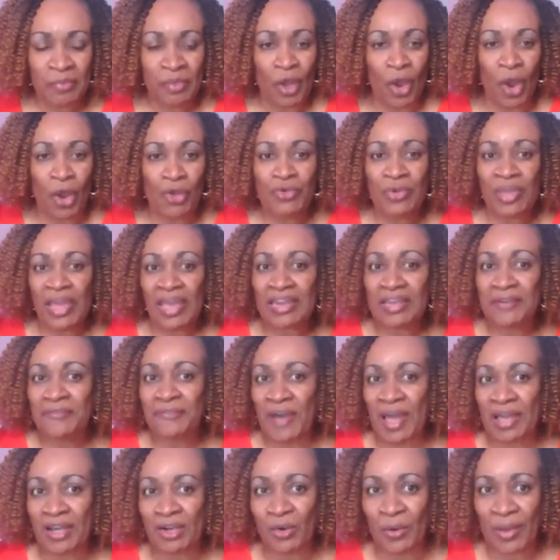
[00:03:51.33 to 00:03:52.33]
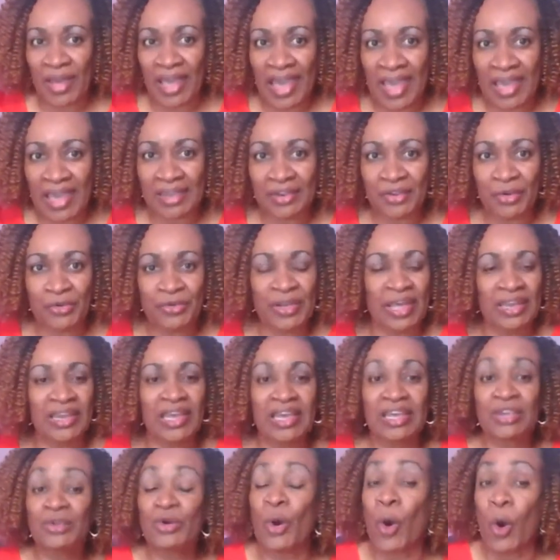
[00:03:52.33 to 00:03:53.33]
Are you getting FICO 8? Are you
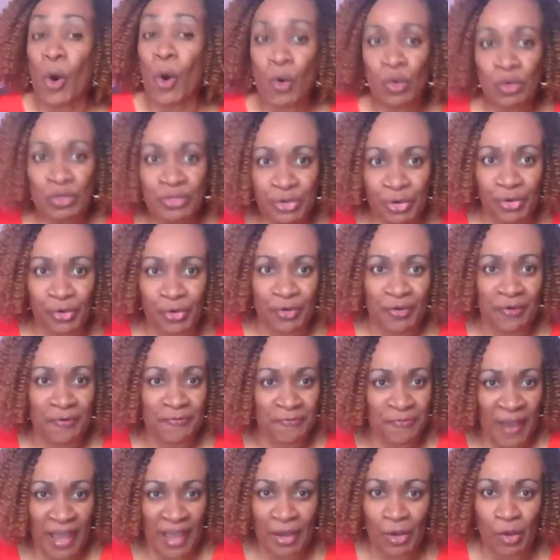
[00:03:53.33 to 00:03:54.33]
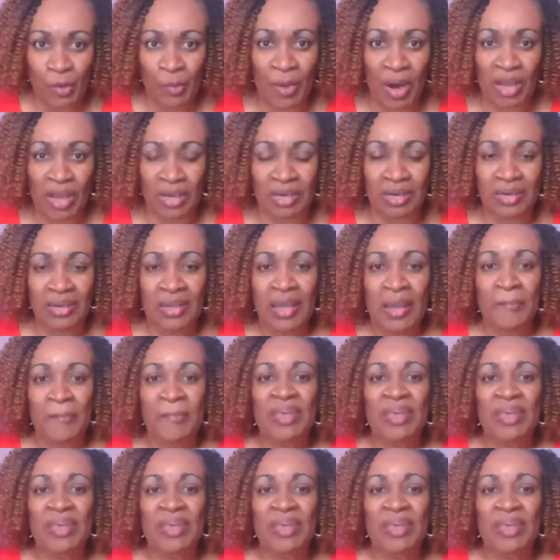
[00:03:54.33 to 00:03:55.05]
getting an older FICO model?